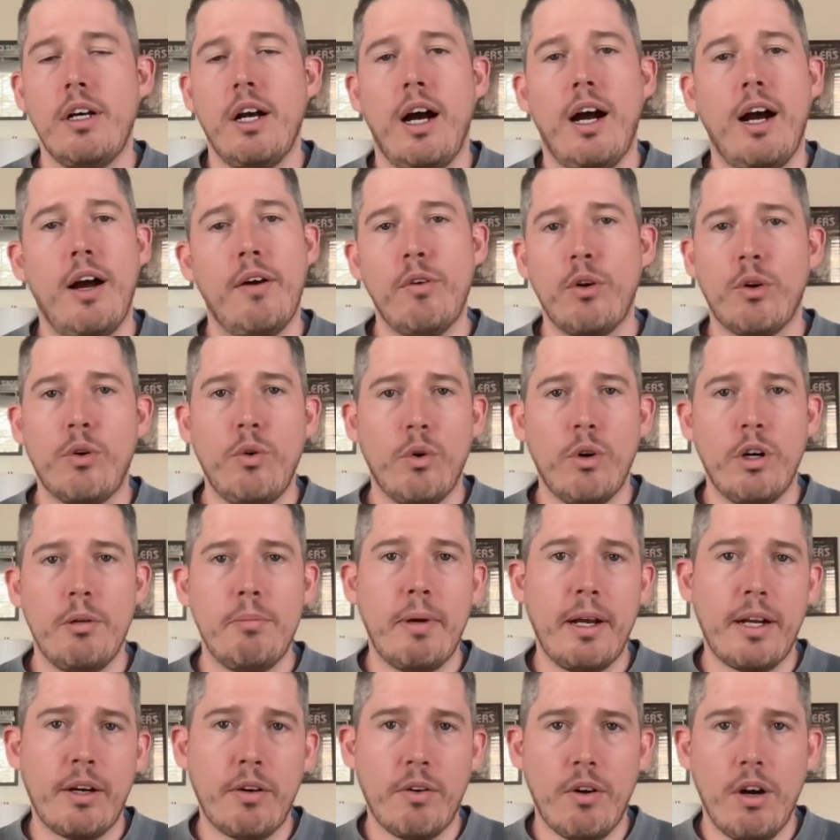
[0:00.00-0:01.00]
I record in
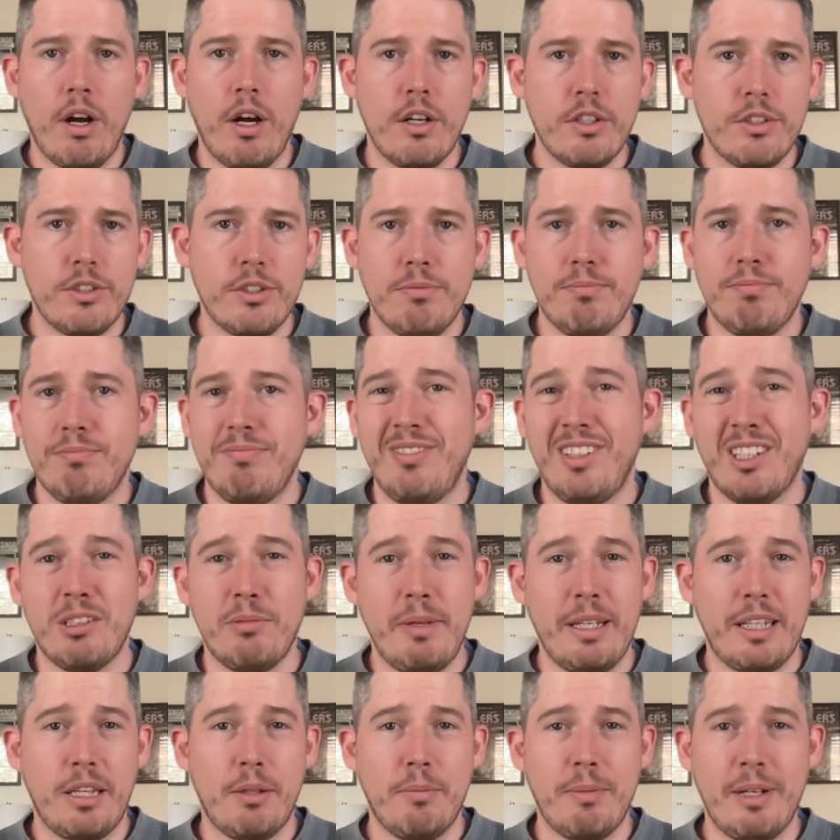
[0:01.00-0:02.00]
my garage. Does it
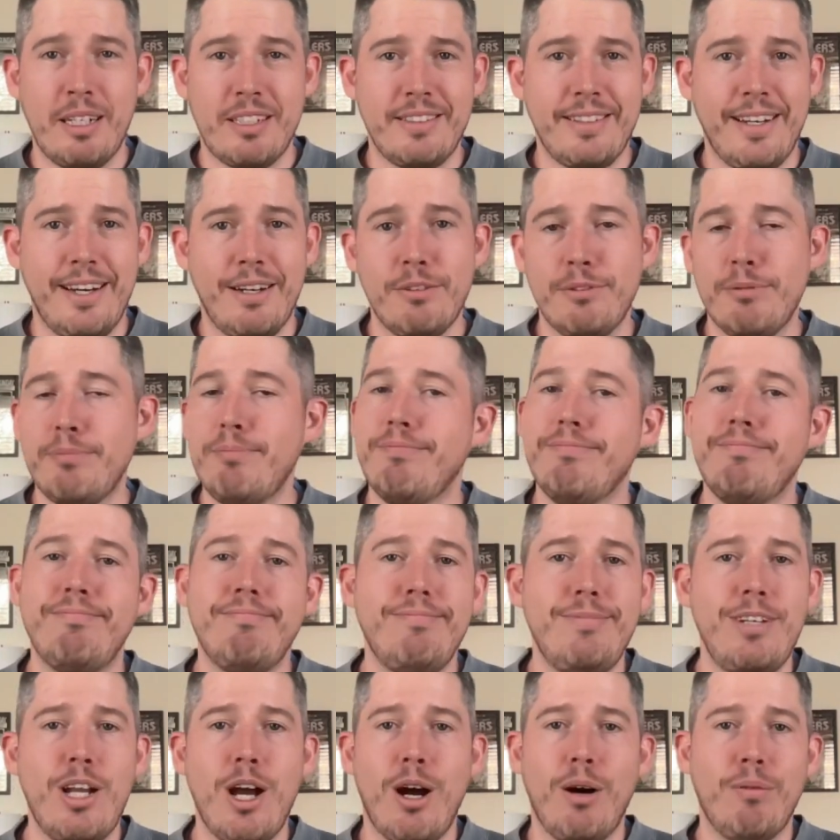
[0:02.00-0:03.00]
make the best sound?
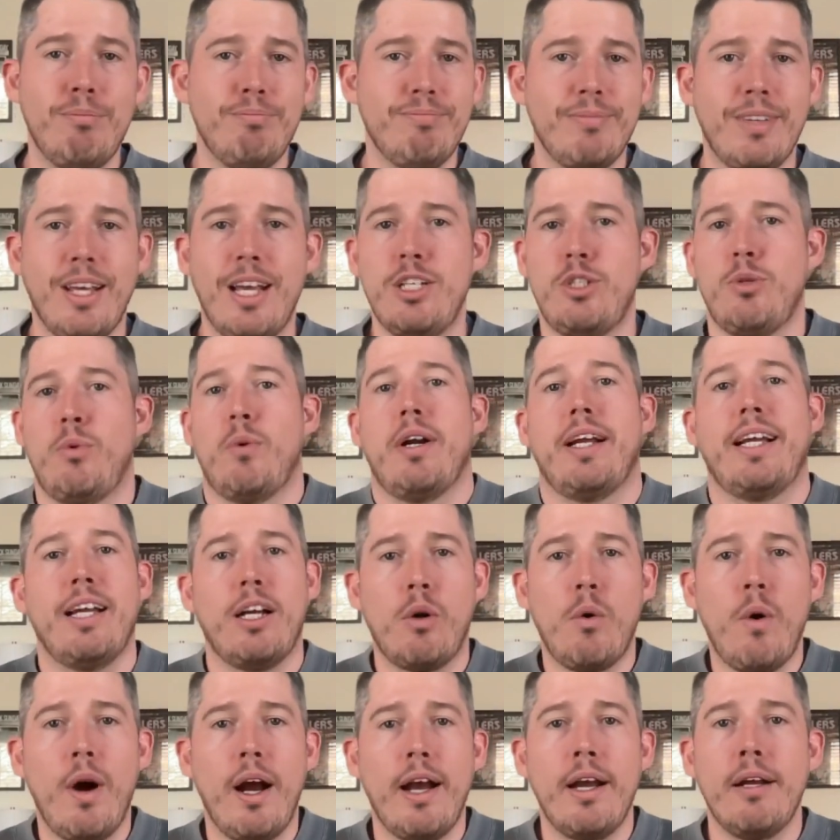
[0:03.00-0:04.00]
No. Is it where I
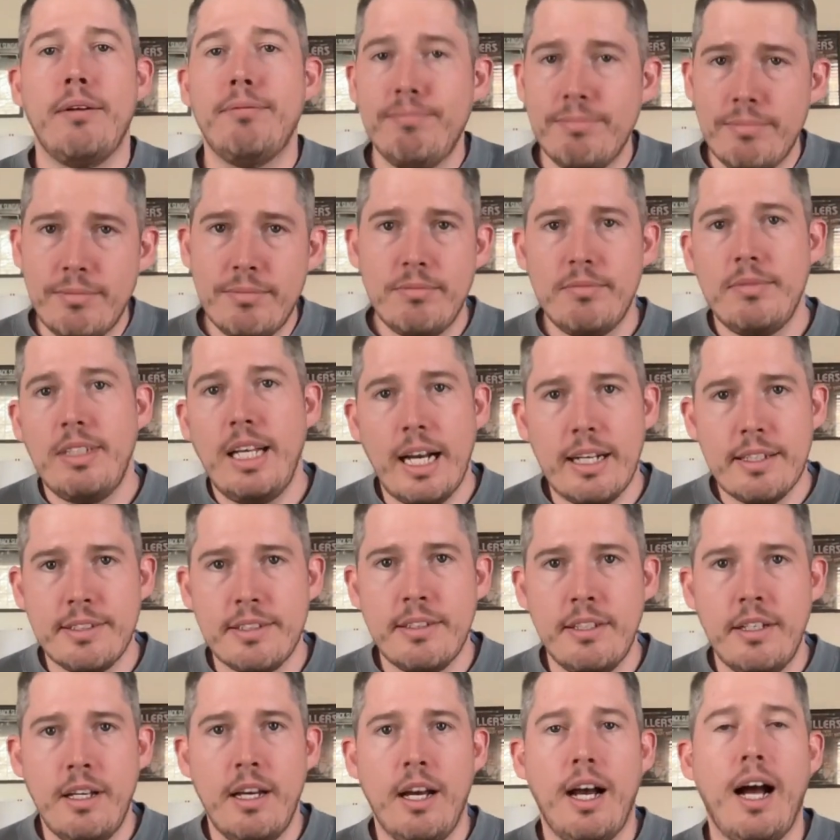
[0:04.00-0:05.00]
get quiet?
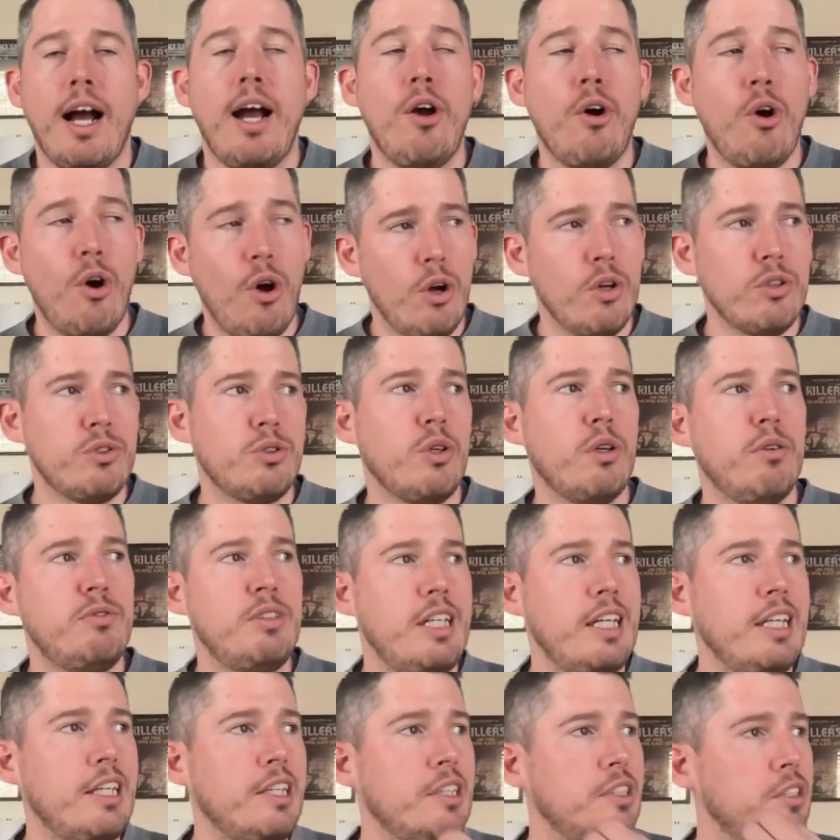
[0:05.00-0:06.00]
Yes. I also have
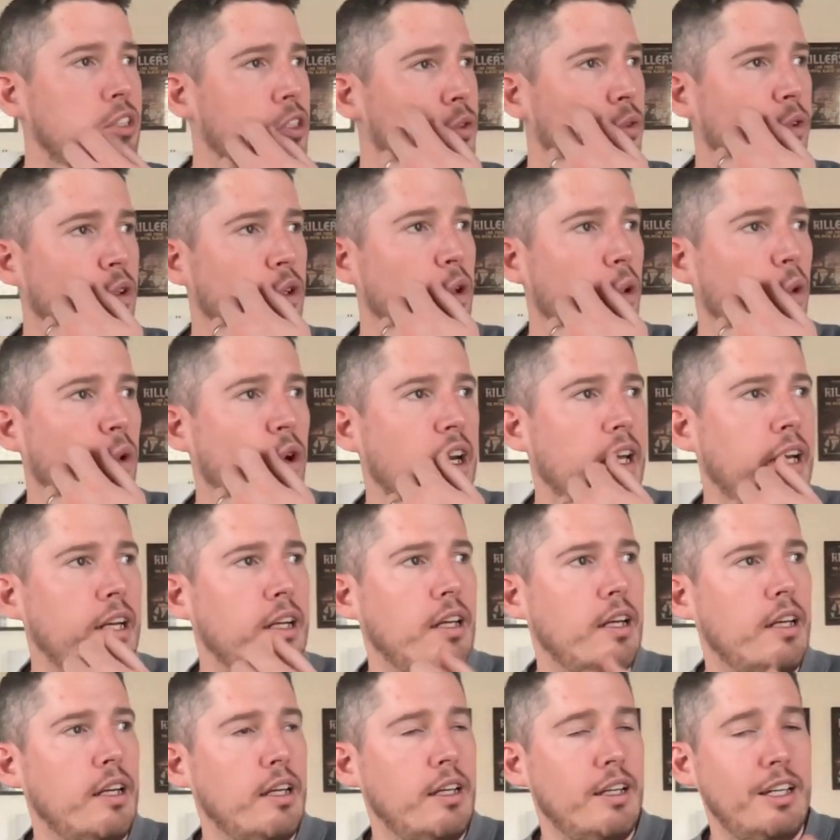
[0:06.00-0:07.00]
taken to
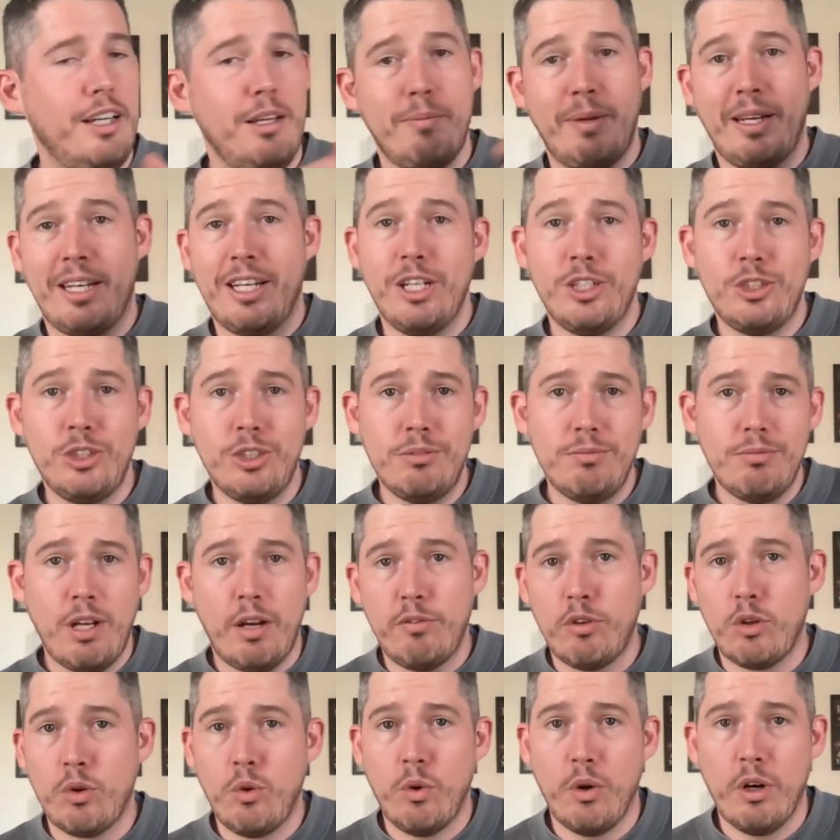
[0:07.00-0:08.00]
recording in my kitchen.
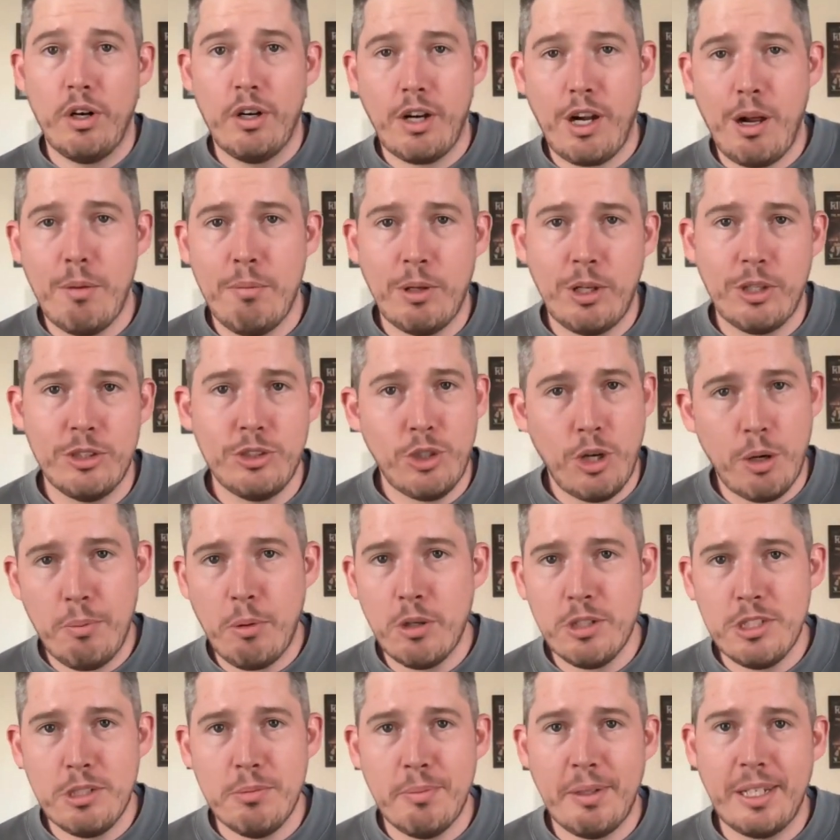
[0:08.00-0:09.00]
I've recorded a couple guitar
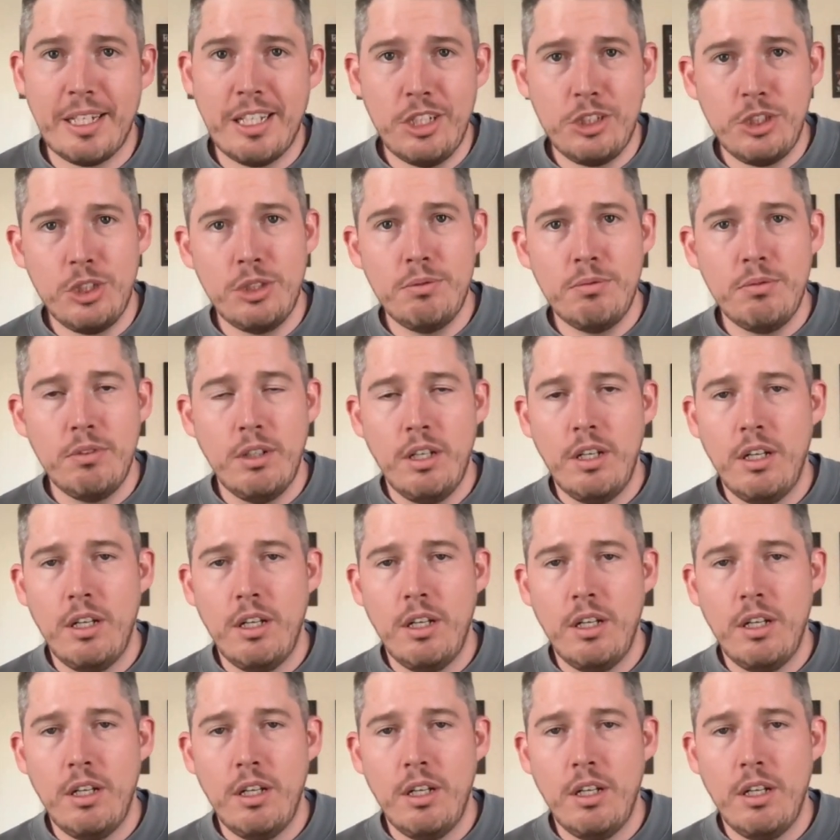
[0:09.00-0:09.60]
parts in my kitchen.